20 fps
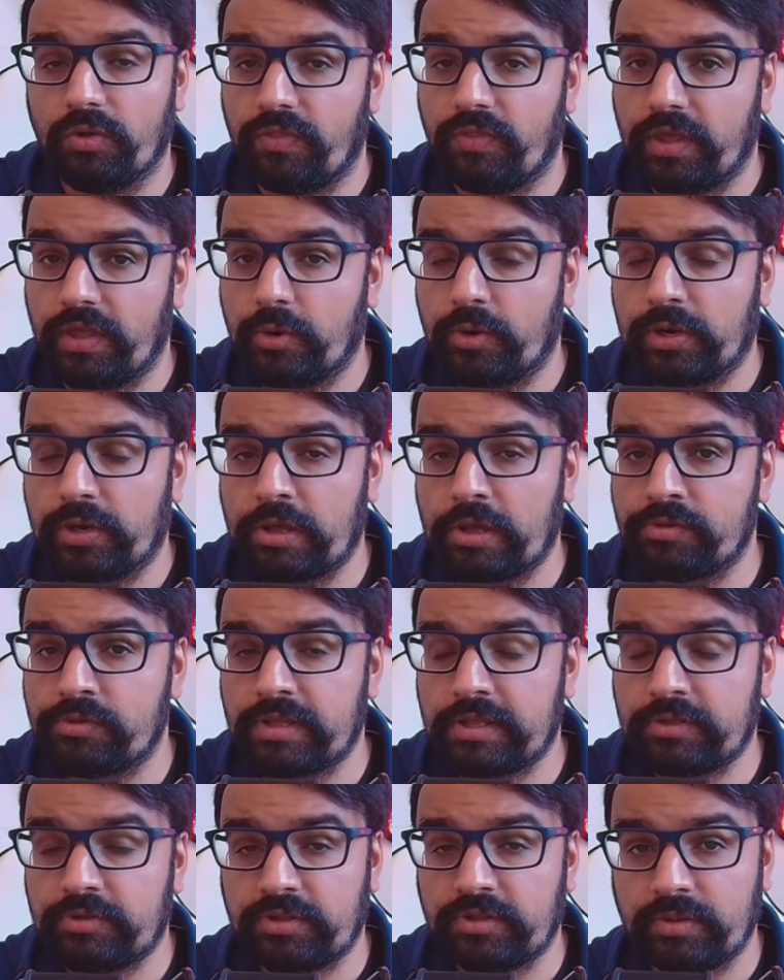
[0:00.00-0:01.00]
they go
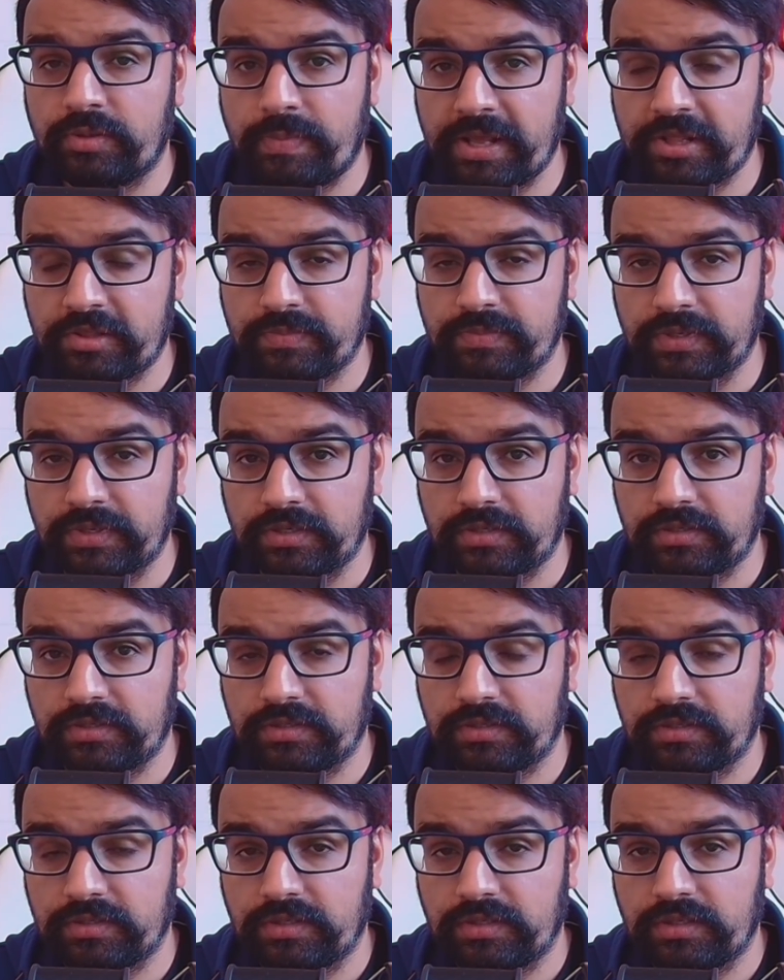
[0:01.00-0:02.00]
downstairs to the basement.
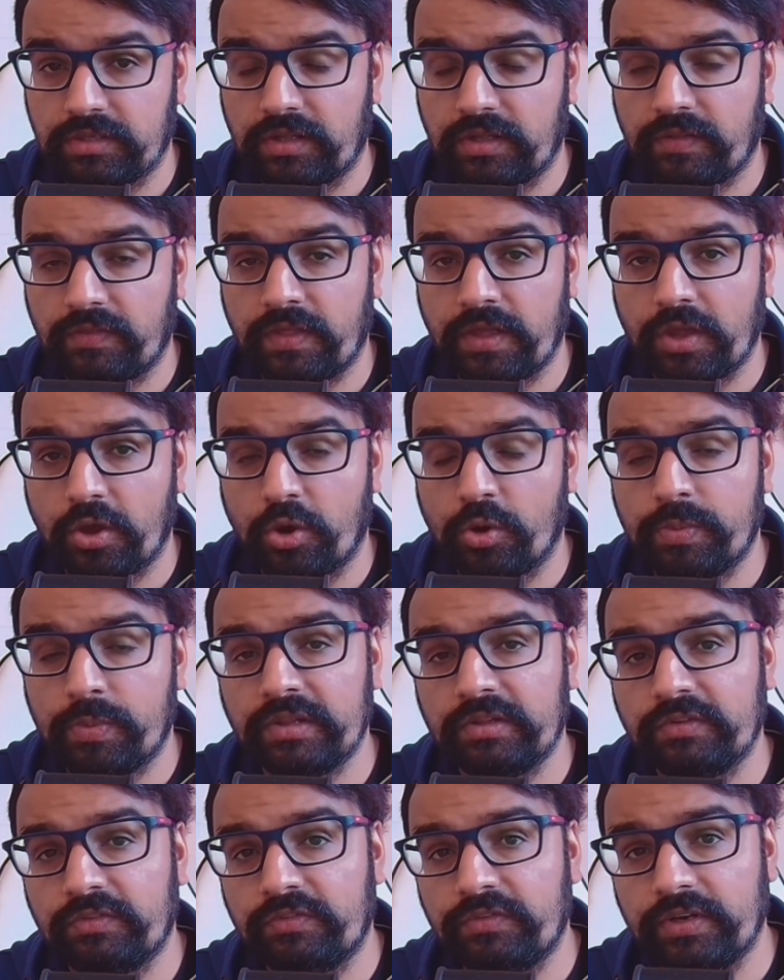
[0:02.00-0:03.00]
They open
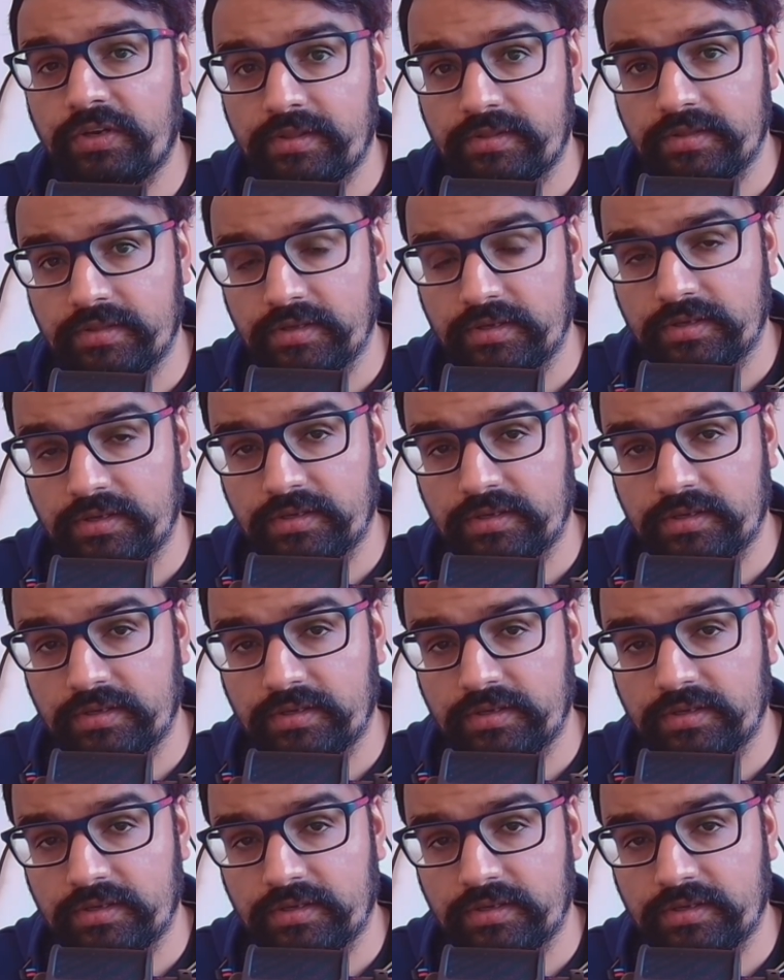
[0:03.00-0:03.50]
the freezer